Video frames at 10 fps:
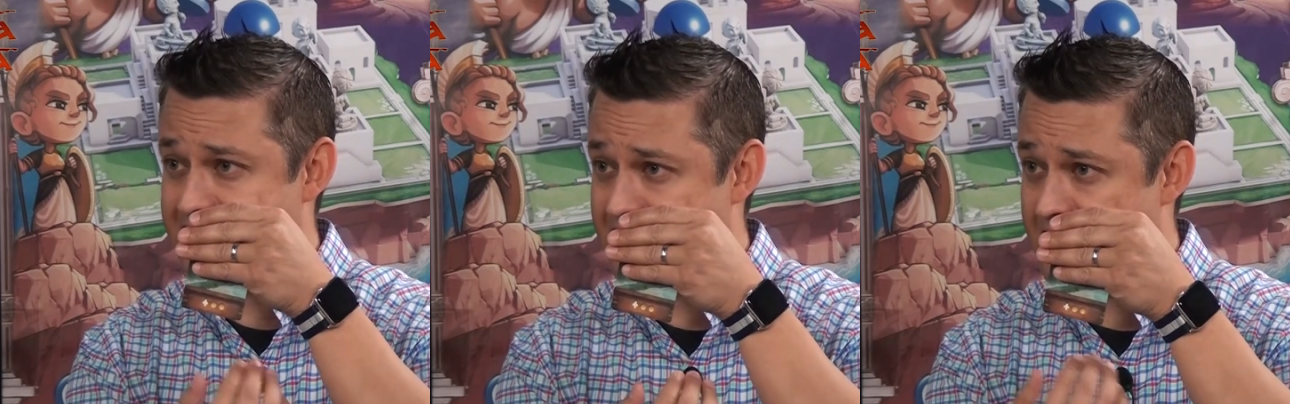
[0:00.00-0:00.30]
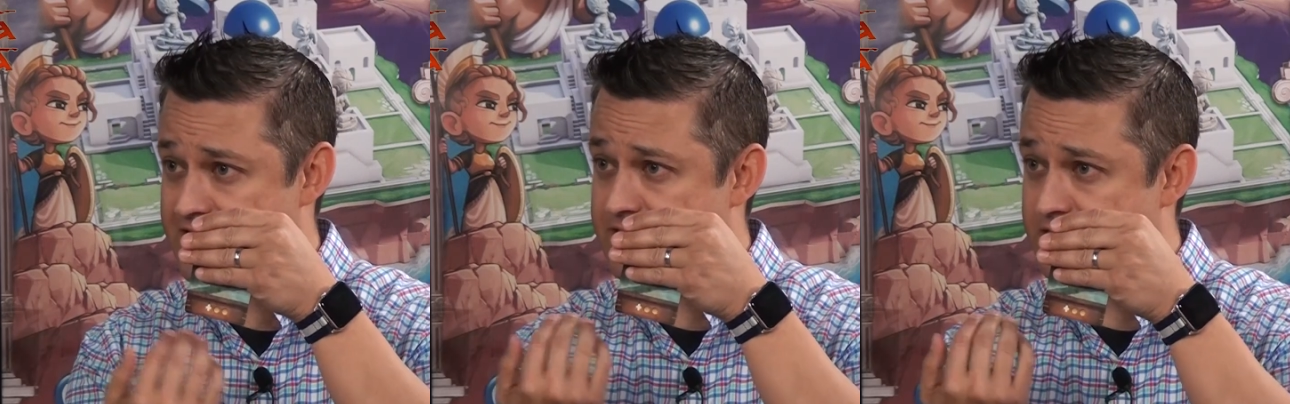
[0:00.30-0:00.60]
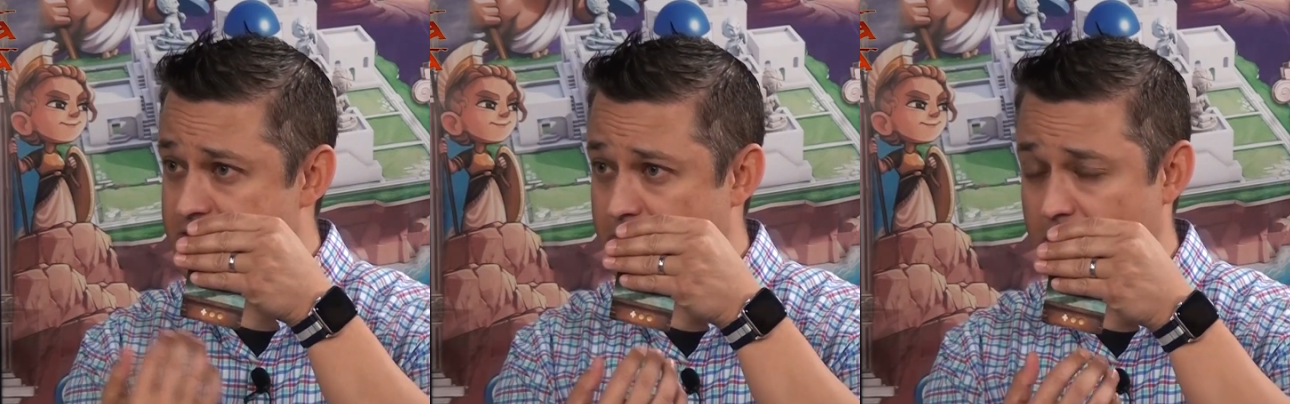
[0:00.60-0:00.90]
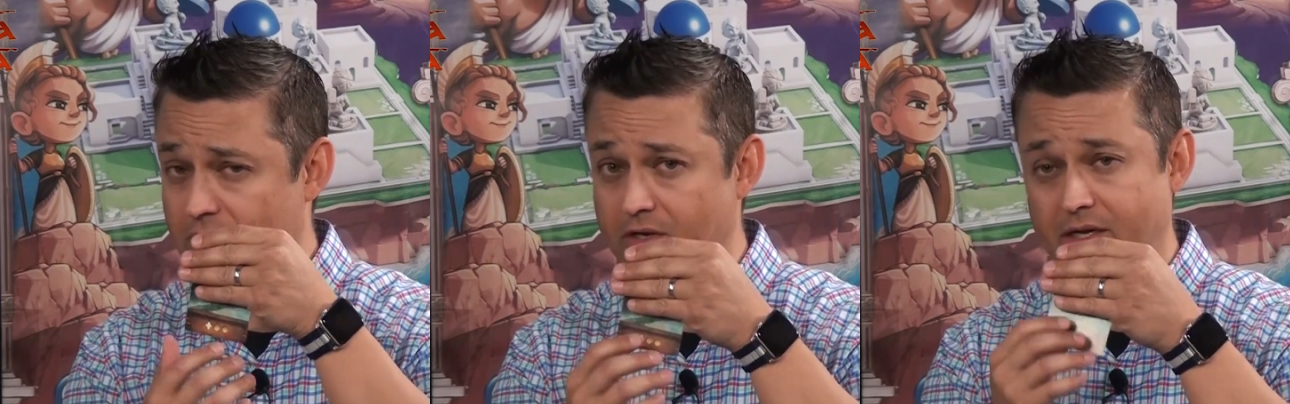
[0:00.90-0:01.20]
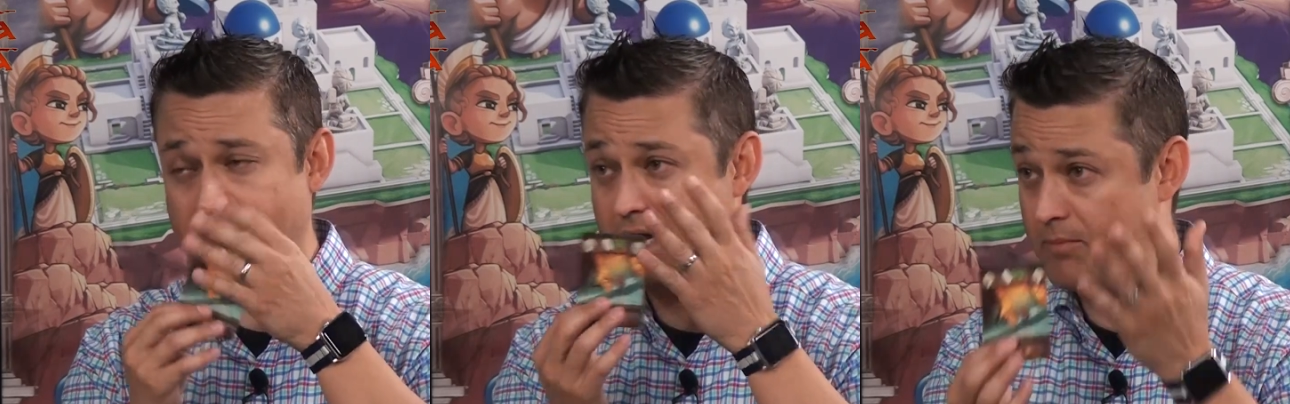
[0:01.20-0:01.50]
Speaker 1: to cast the spell,
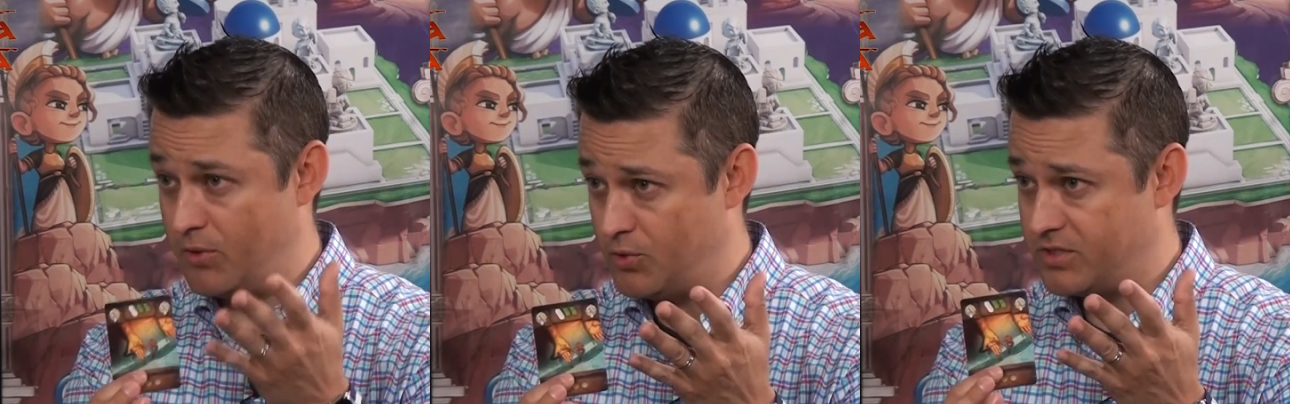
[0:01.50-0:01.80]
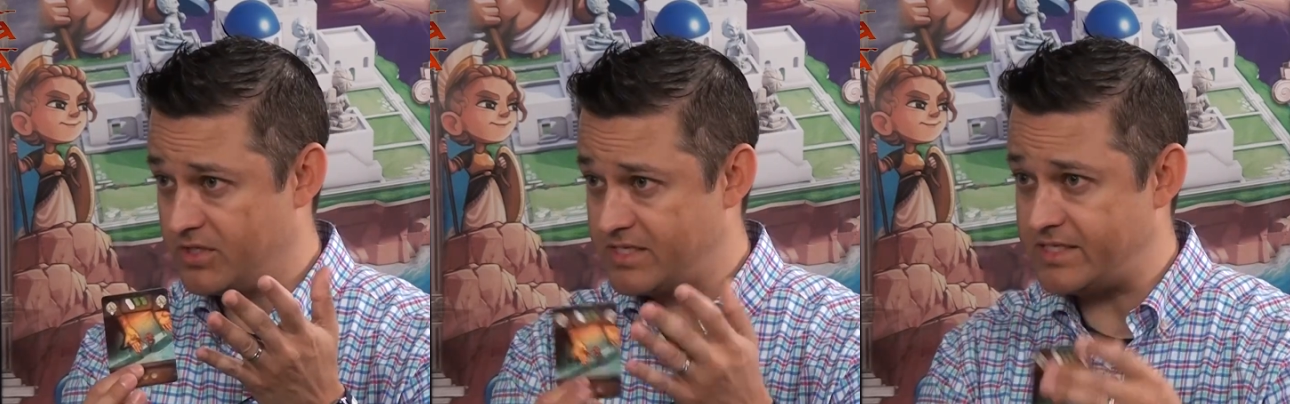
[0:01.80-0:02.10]
not both at the